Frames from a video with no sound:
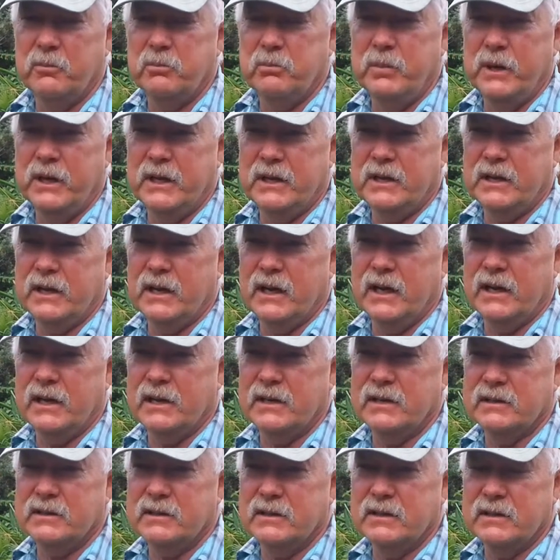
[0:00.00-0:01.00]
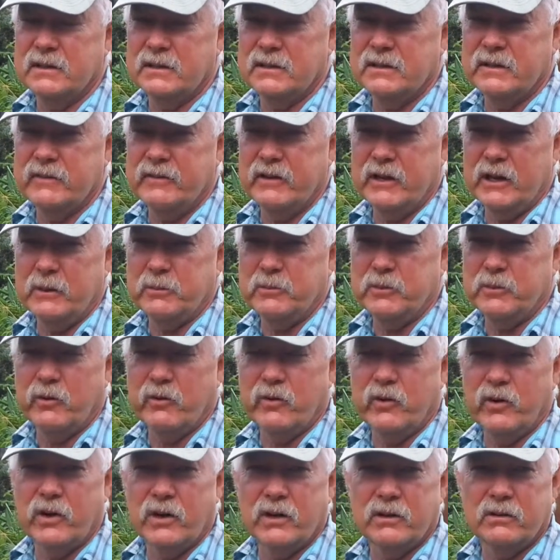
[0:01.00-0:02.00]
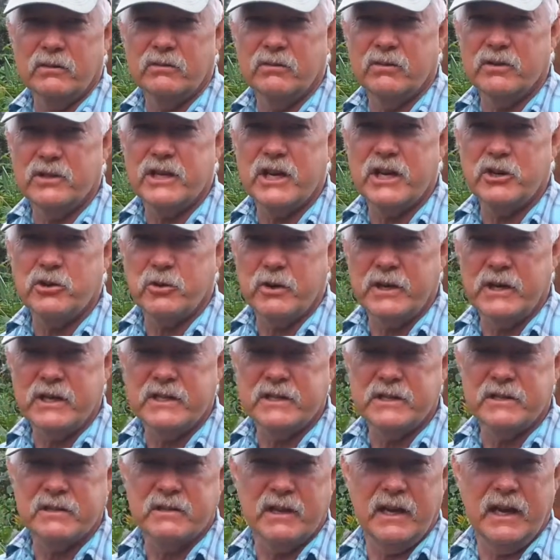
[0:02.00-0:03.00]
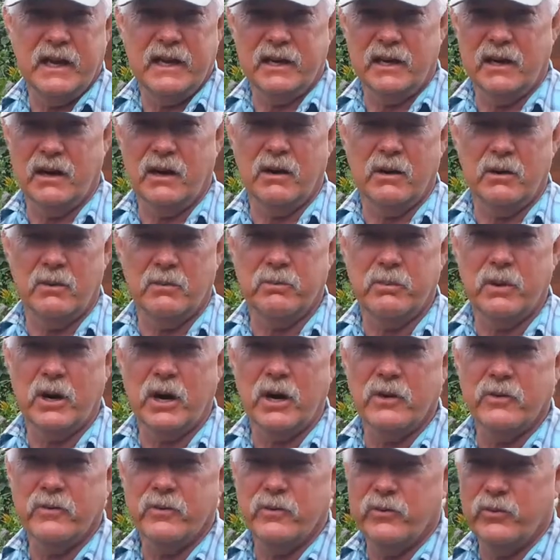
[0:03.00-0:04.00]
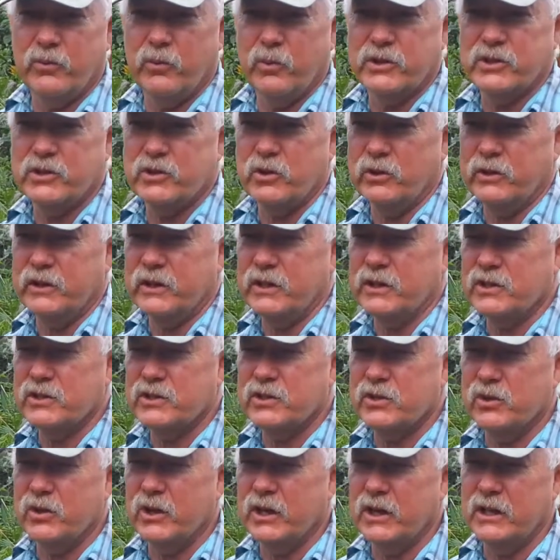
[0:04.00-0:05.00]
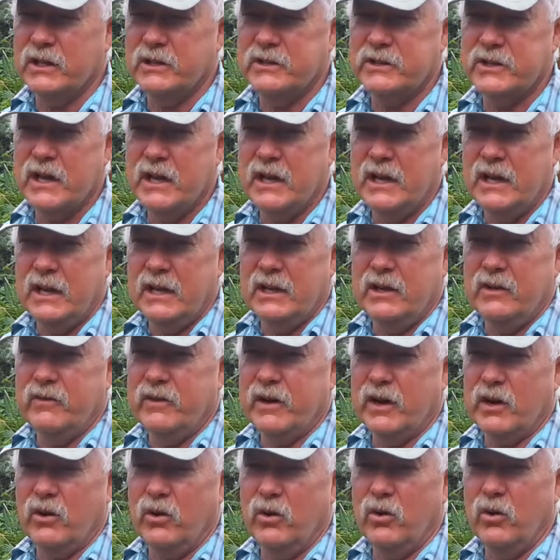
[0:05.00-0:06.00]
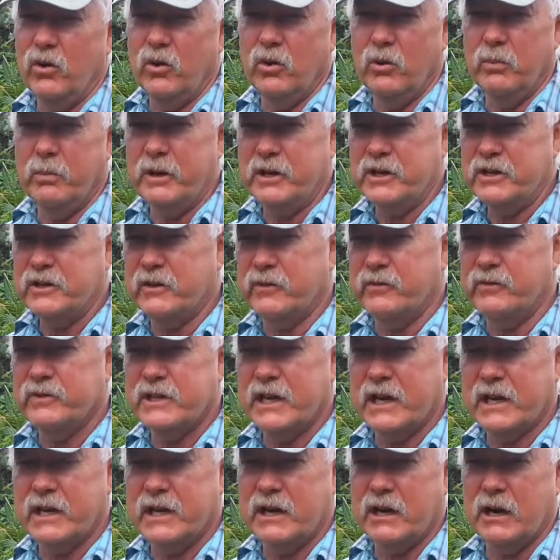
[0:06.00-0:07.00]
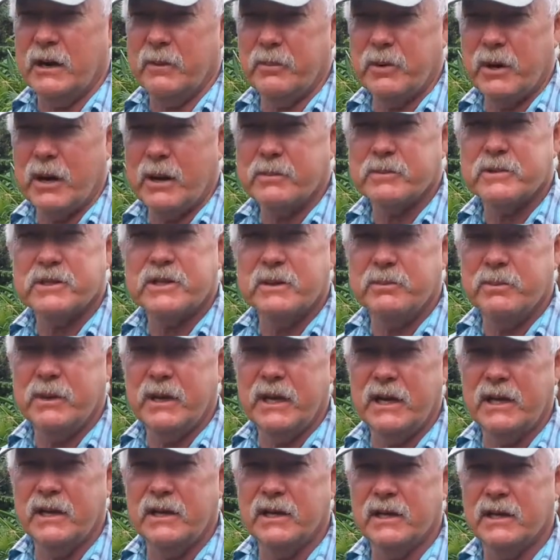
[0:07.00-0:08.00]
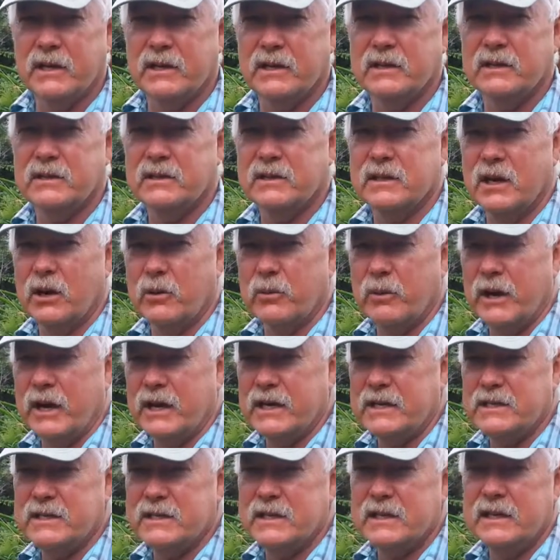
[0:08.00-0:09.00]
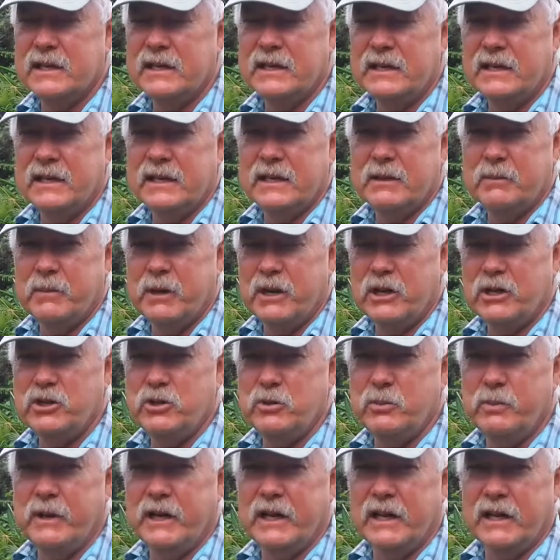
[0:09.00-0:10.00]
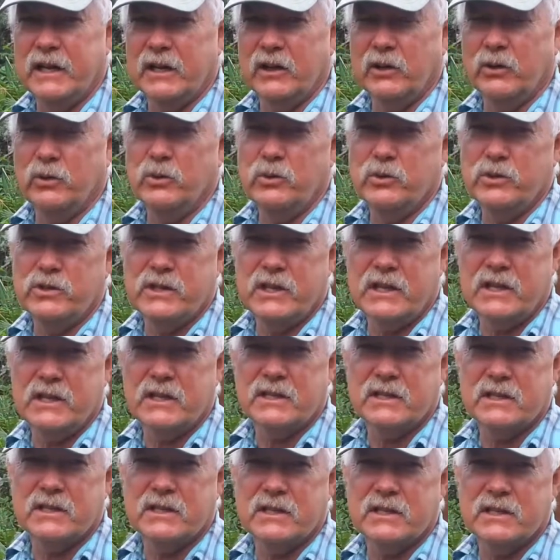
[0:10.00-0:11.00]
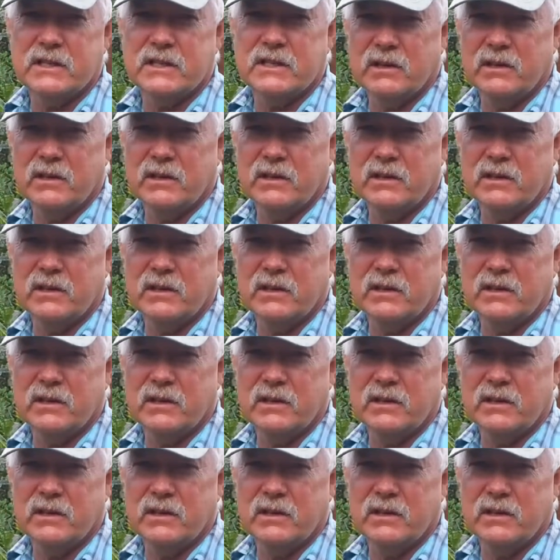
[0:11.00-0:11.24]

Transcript: been developed over centuries and are part of what's holding the soils. You've got a whole bunch of secondary problems that begin to arise the minute you begin to lose these